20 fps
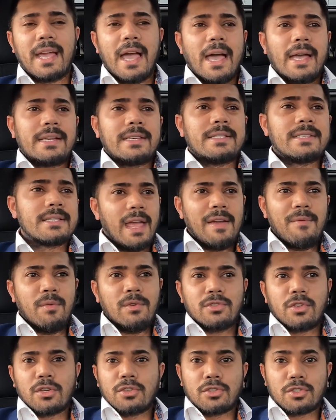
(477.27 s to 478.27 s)
And
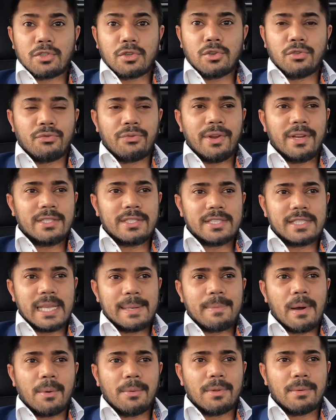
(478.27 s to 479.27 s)
everyone's got just good things to say
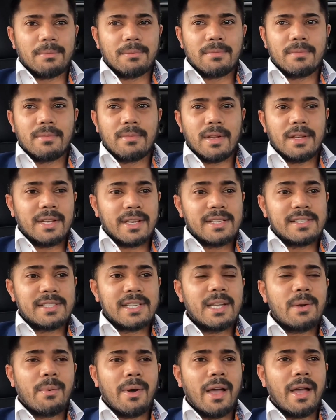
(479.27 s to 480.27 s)
about them. And you can
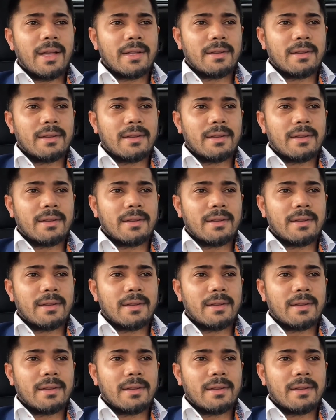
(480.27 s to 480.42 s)
see why,